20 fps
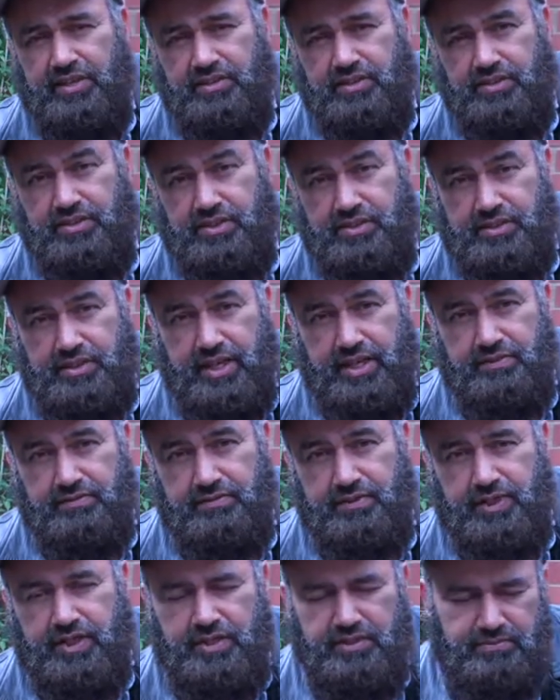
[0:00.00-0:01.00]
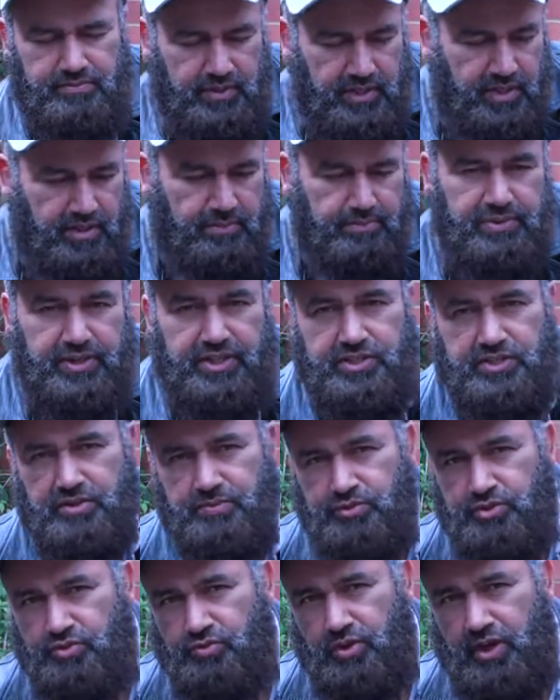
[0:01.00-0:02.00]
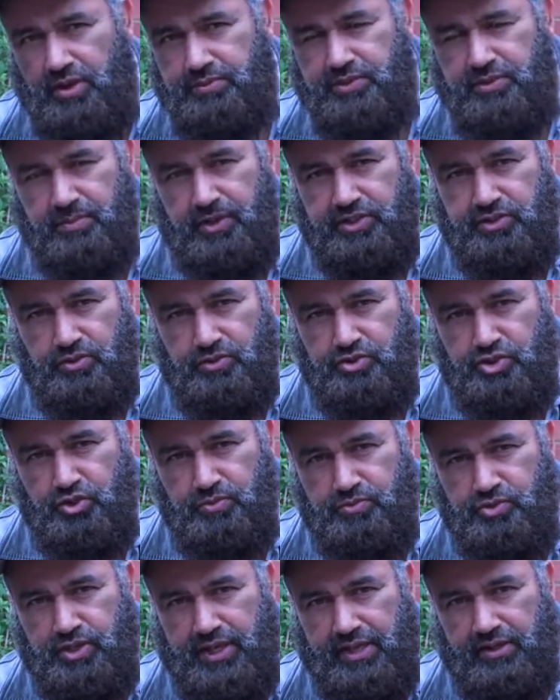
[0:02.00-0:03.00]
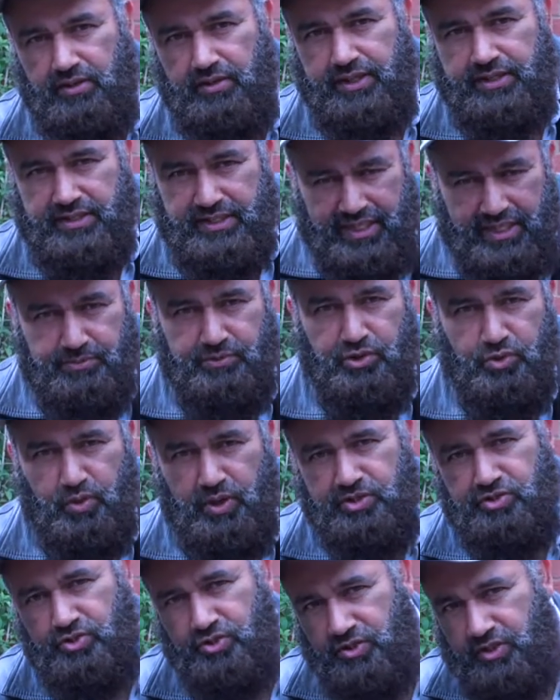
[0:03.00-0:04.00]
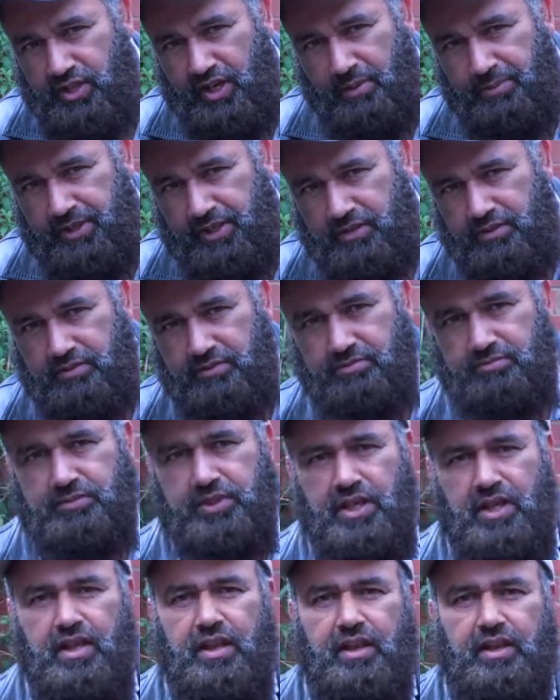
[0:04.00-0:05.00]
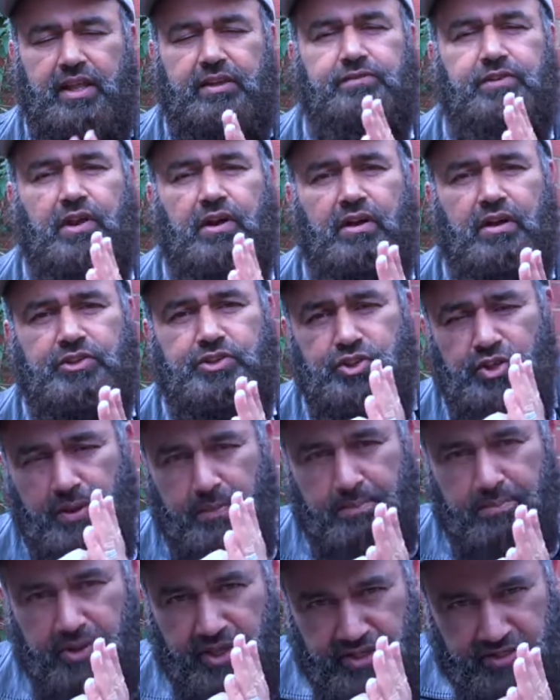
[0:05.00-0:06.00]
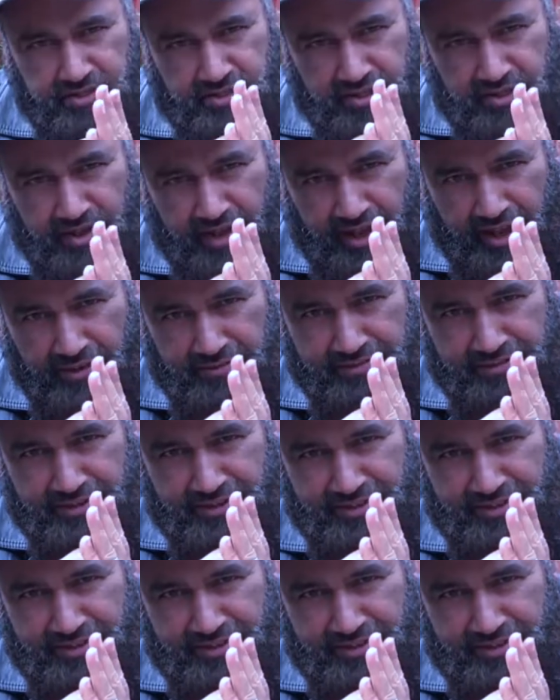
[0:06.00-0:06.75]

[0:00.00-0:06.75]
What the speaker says: So this is Dave V. Please subscribe to my YouTube channel and keep the questions coming. Live large, peace and love.